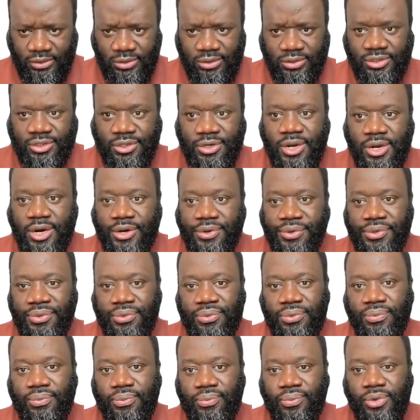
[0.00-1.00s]

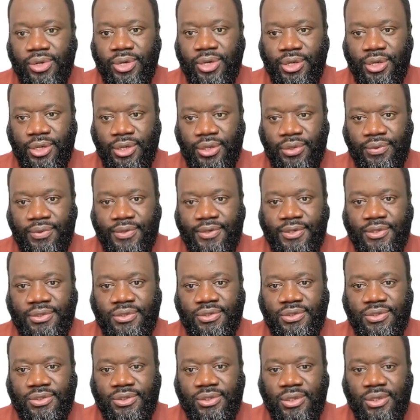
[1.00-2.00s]
scenario where you
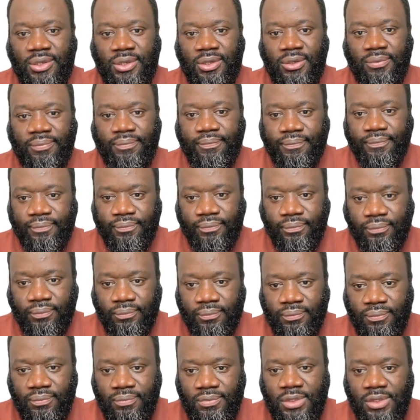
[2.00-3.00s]
can see
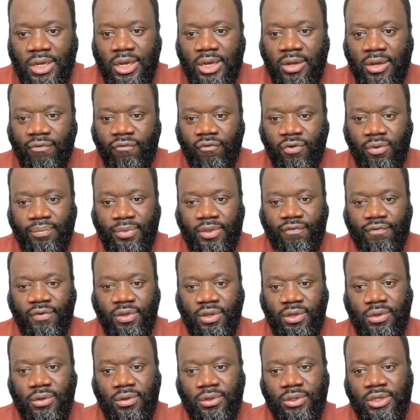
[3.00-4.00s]
from the
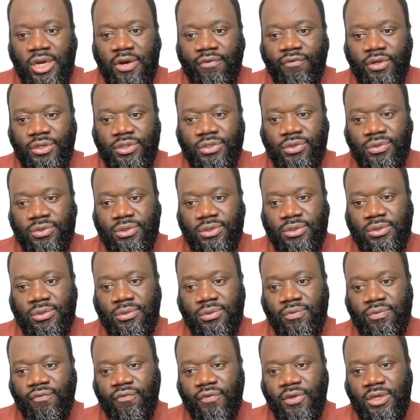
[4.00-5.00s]
figure, the average user
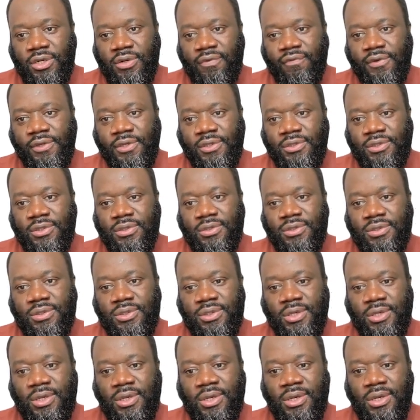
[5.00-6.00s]
to vNF
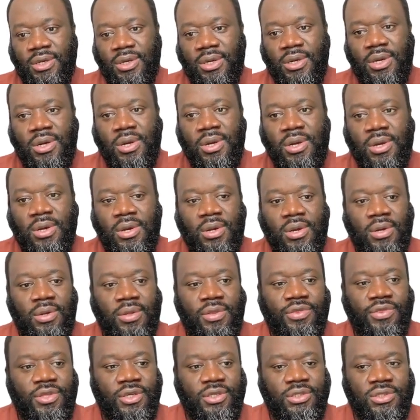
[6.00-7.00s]
latency.
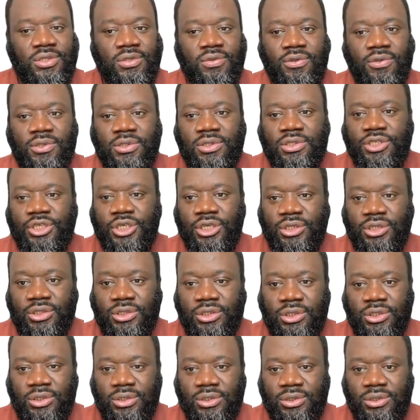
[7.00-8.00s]
This
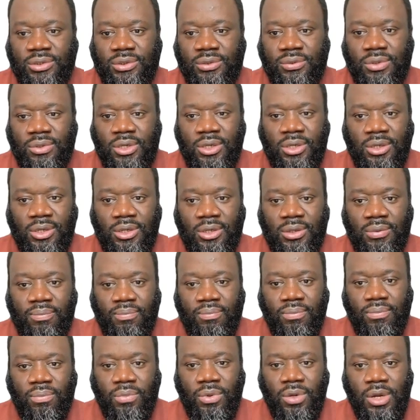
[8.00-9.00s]
changes
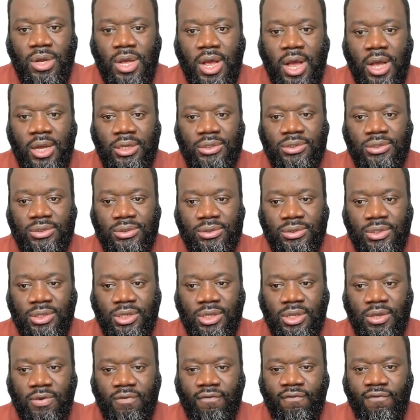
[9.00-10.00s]
as
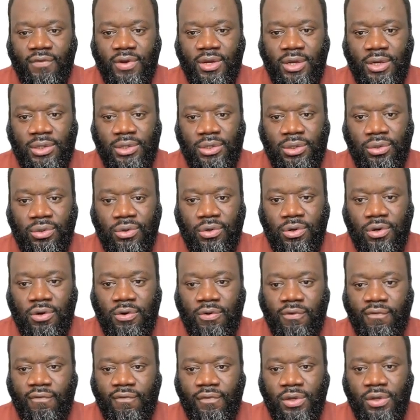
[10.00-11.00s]
the value
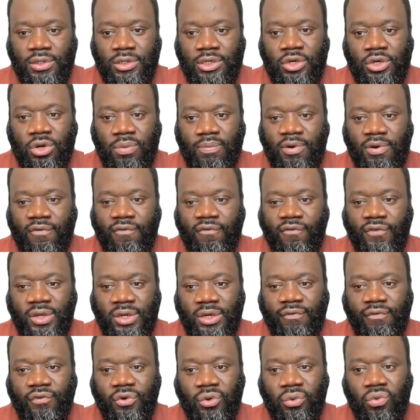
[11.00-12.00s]
of the number of
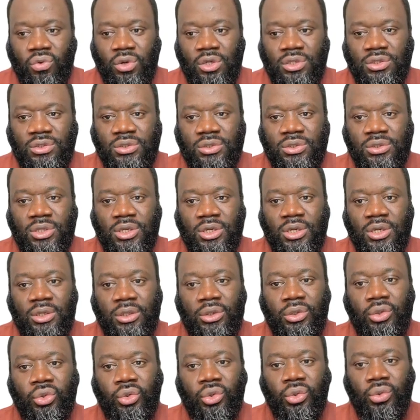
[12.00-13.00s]
vNF requests
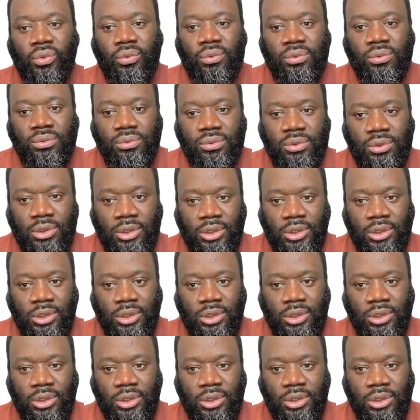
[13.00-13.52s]
grow